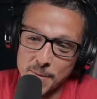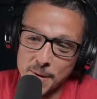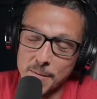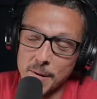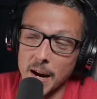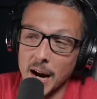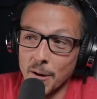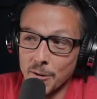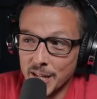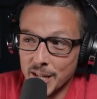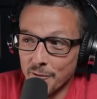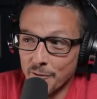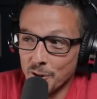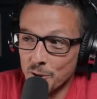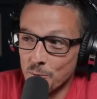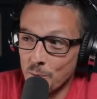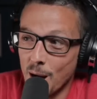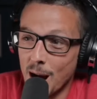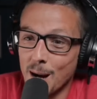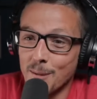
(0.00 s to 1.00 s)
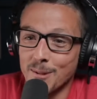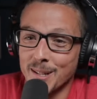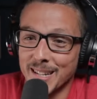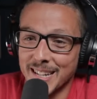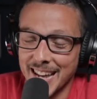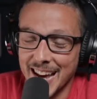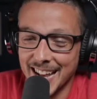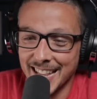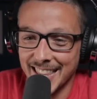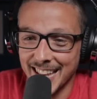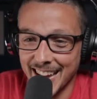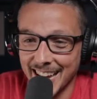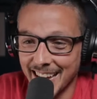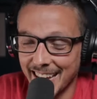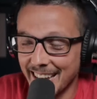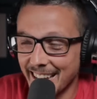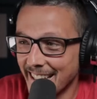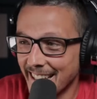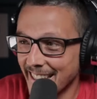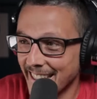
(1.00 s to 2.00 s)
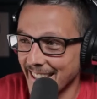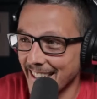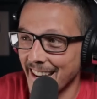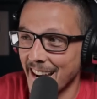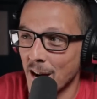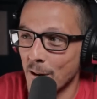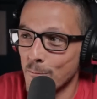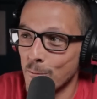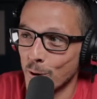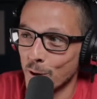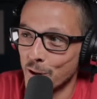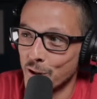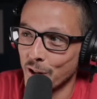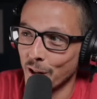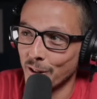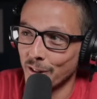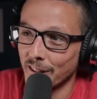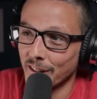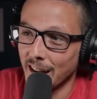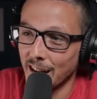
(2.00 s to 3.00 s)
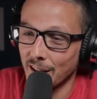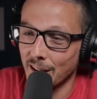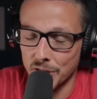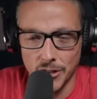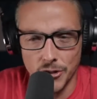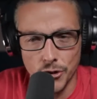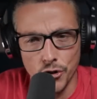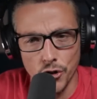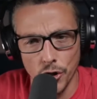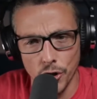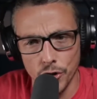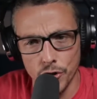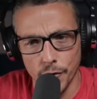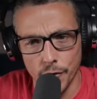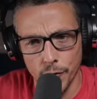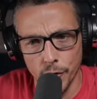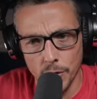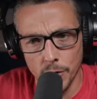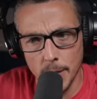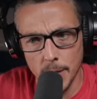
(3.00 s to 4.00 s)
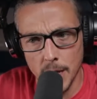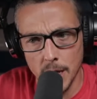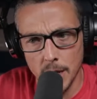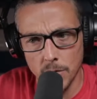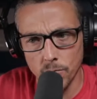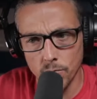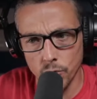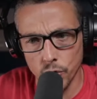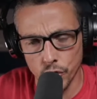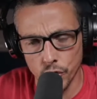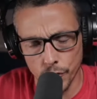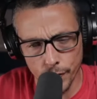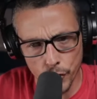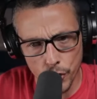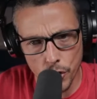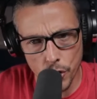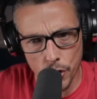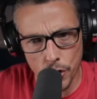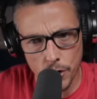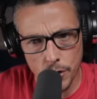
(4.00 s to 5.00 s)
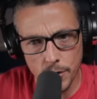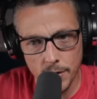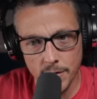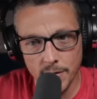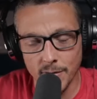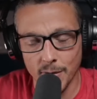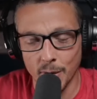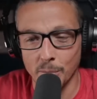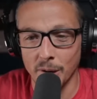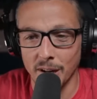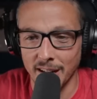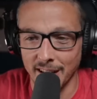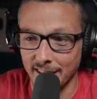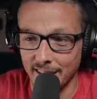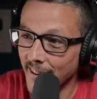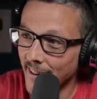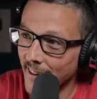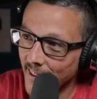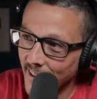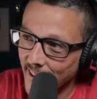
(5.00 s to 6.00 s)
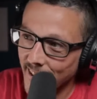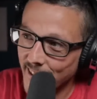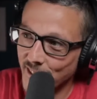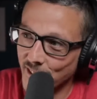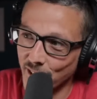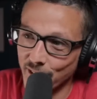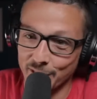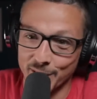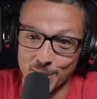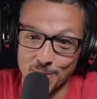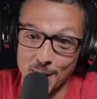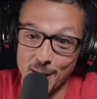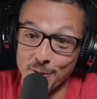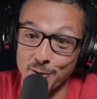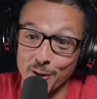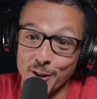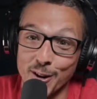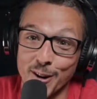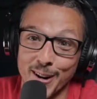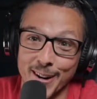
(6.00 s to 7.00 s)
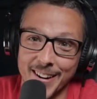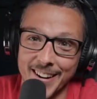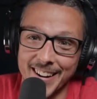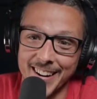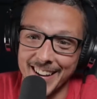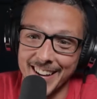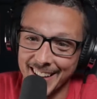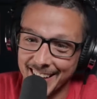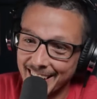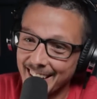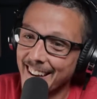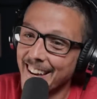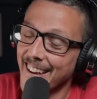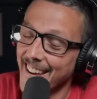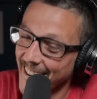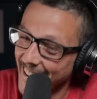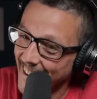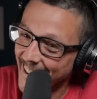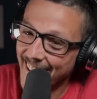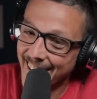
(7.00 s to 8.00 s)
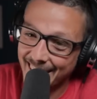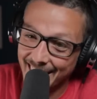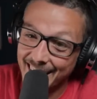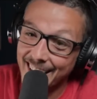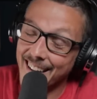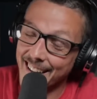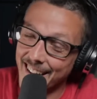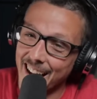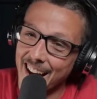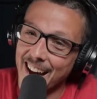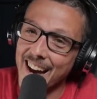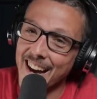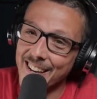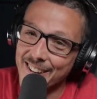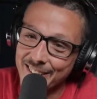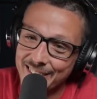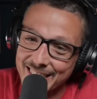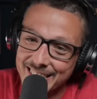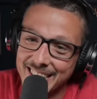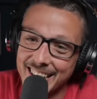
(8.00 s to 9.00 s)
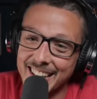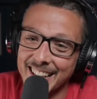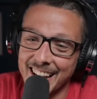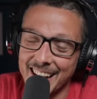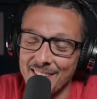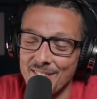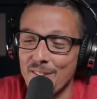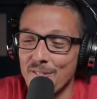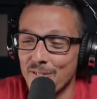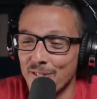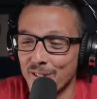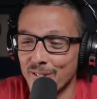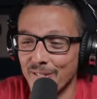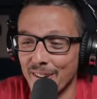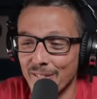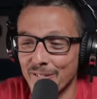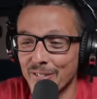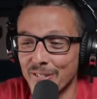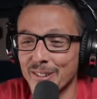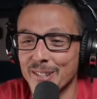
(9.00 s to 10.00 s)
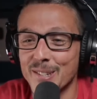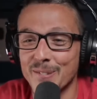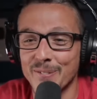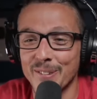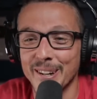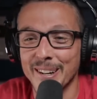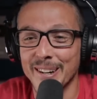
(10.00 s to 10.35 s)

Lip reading: I was definitely wobbling that day. The airport shuttle guy was like, did you hurt your foot, man? Is your foot hurt? I'm like, dude, is my foot hurt? Yeah, you can say that. My foot's pretty